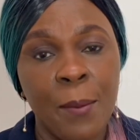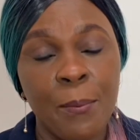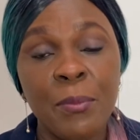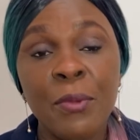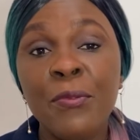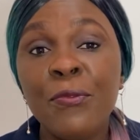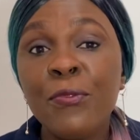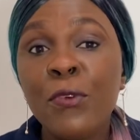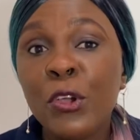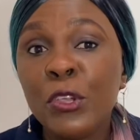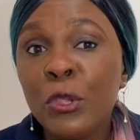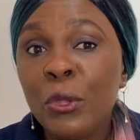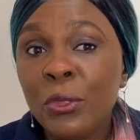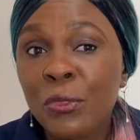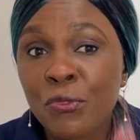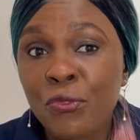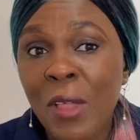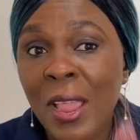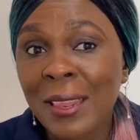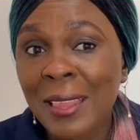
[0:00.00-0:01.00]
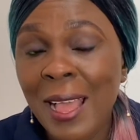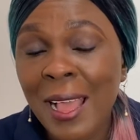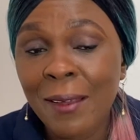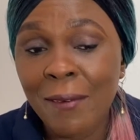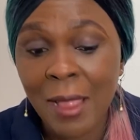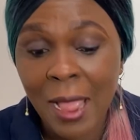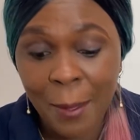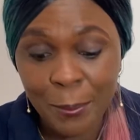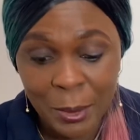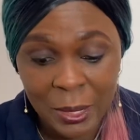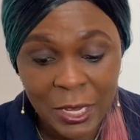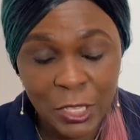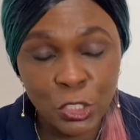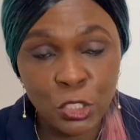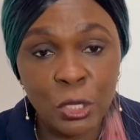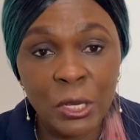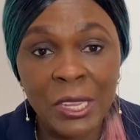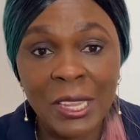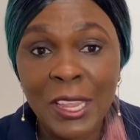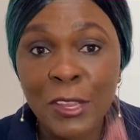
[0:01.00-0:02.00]
Before you try that
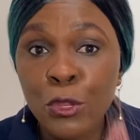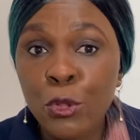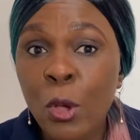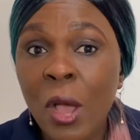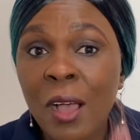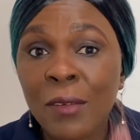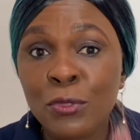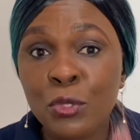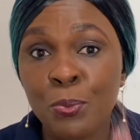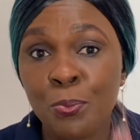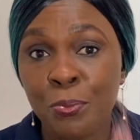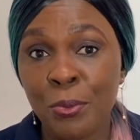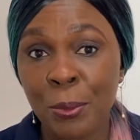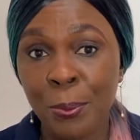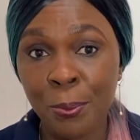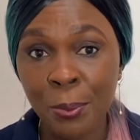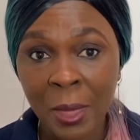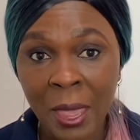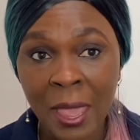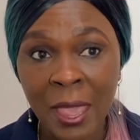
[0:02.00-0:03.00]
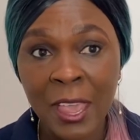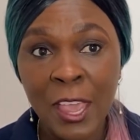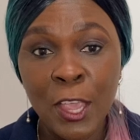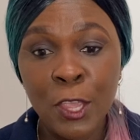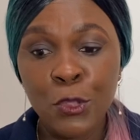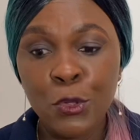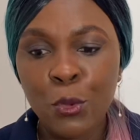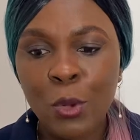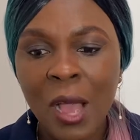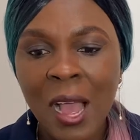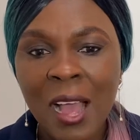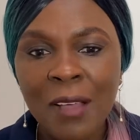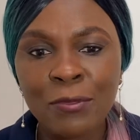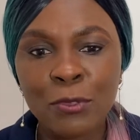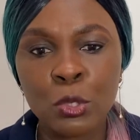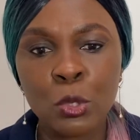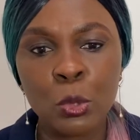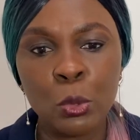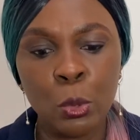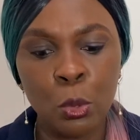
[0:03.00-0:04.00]
application again, you have to prepare. You
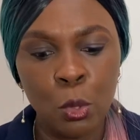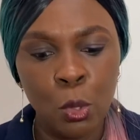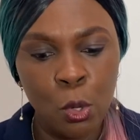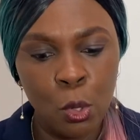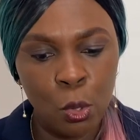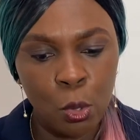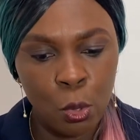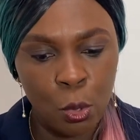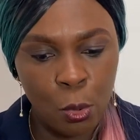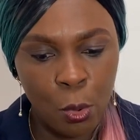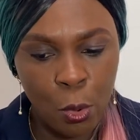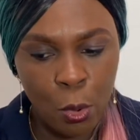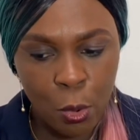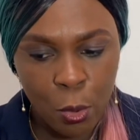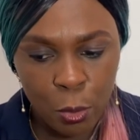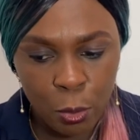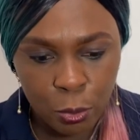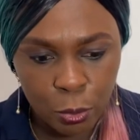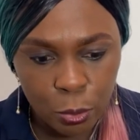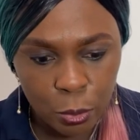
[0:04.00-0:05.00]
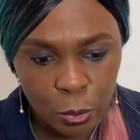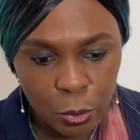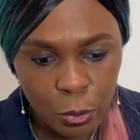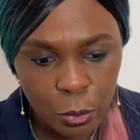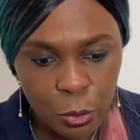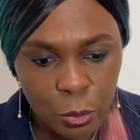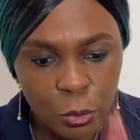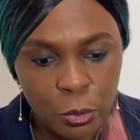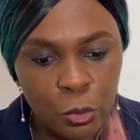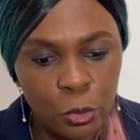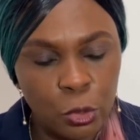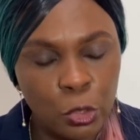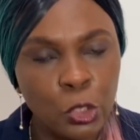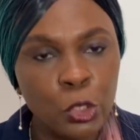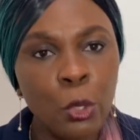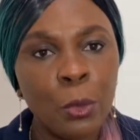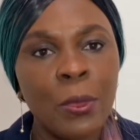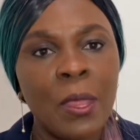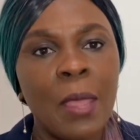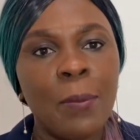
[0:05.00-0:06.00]
have to
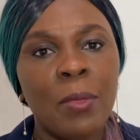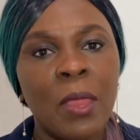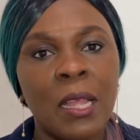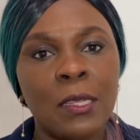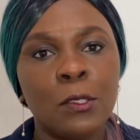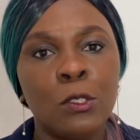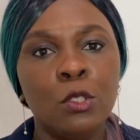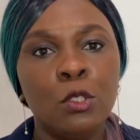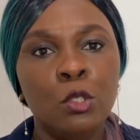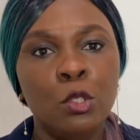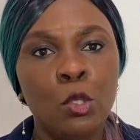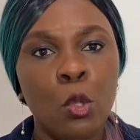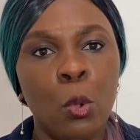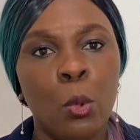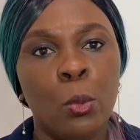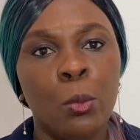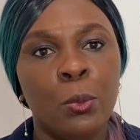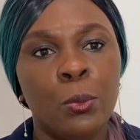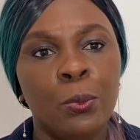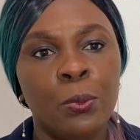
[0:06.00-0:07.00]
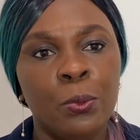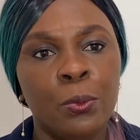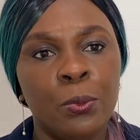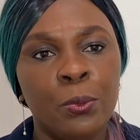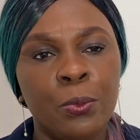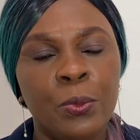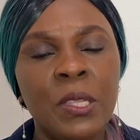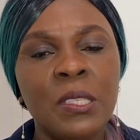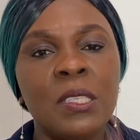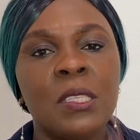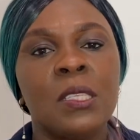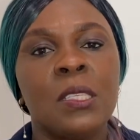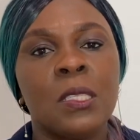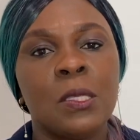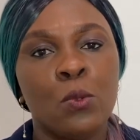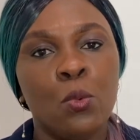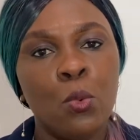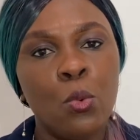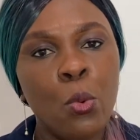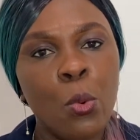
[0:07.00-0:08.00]
show them that, no, this
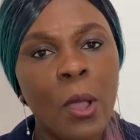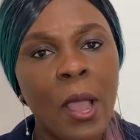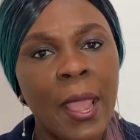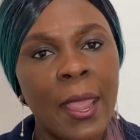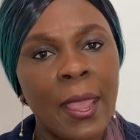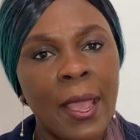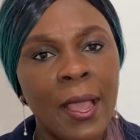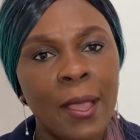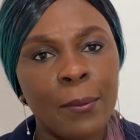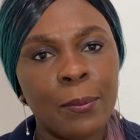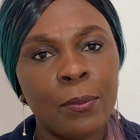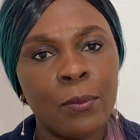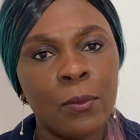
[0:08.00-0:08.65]
is who I am.